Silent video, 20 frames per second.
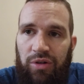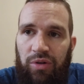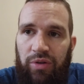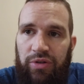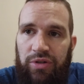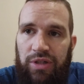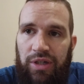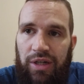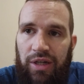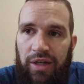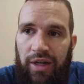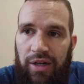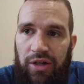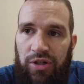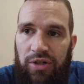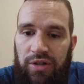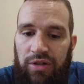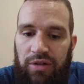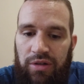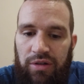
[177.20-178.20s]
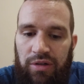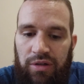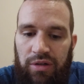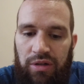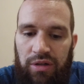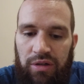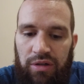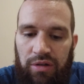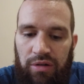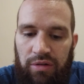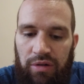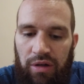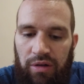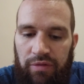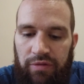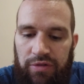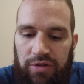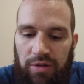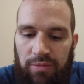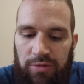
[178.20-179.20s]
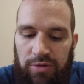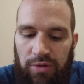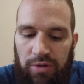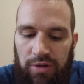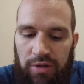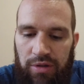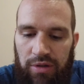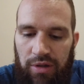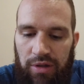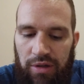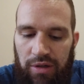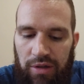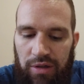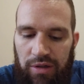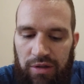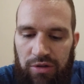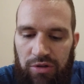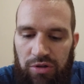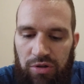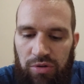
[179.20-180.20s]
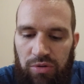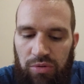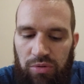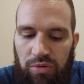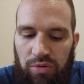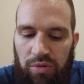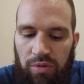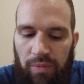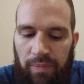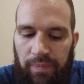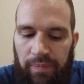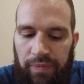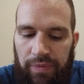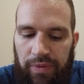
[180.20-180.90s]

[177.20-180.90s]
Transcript: there's a connection of some sort to